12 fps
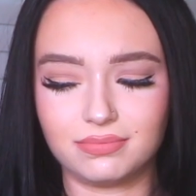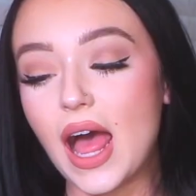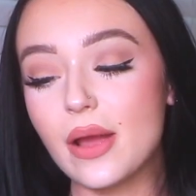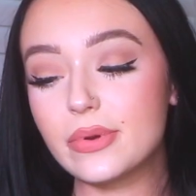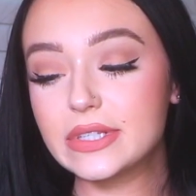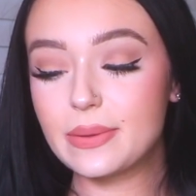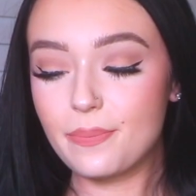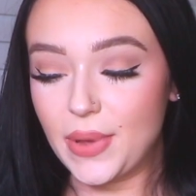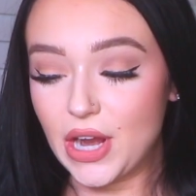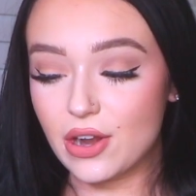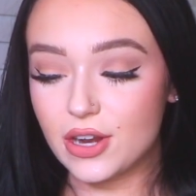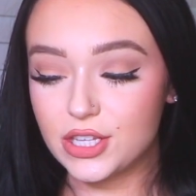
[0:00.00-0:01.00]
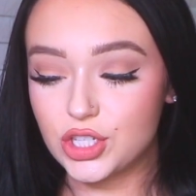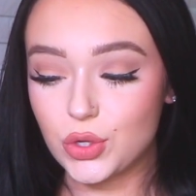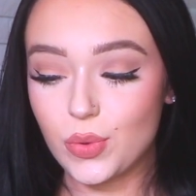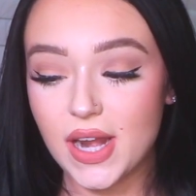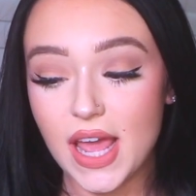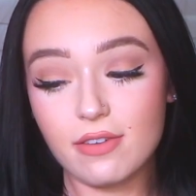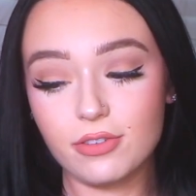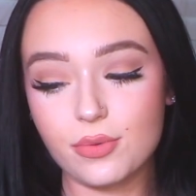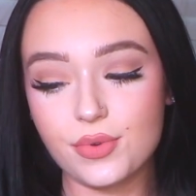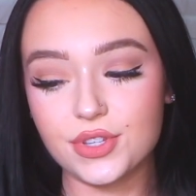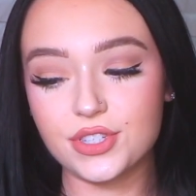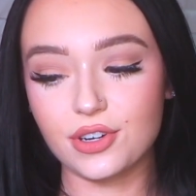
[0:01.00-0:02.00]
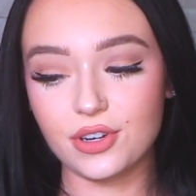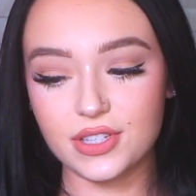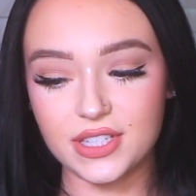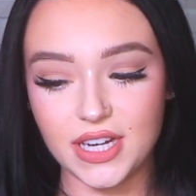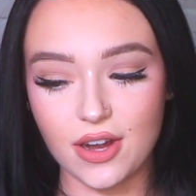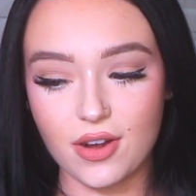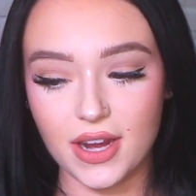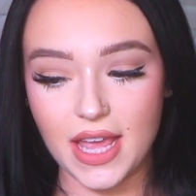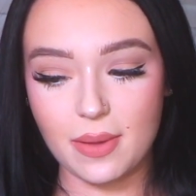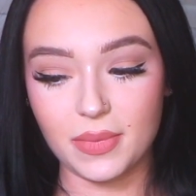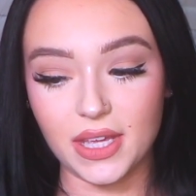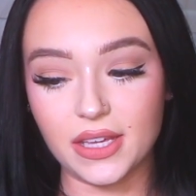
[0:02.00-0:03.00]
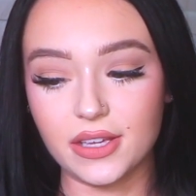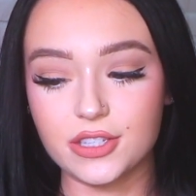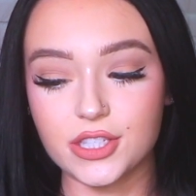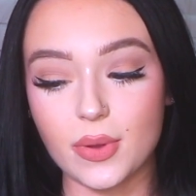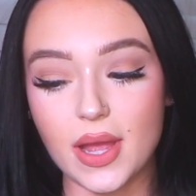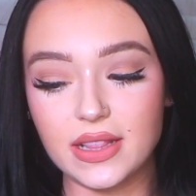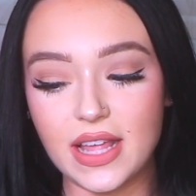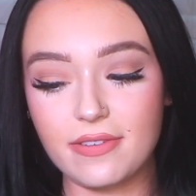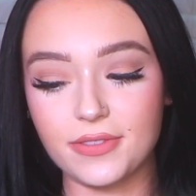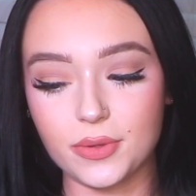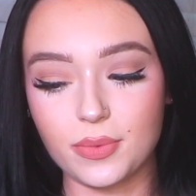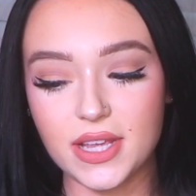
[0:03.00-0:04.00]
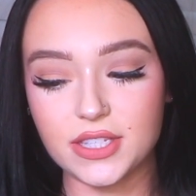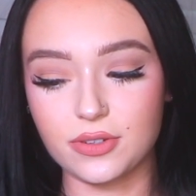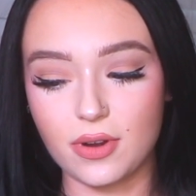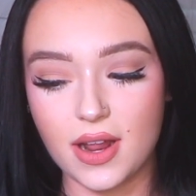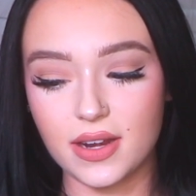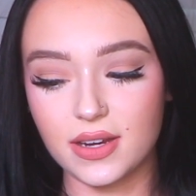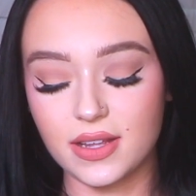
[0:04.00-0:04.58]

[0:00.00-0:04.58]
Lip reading: I was embarrassed when everyone started staring at me, so I left the restaurant.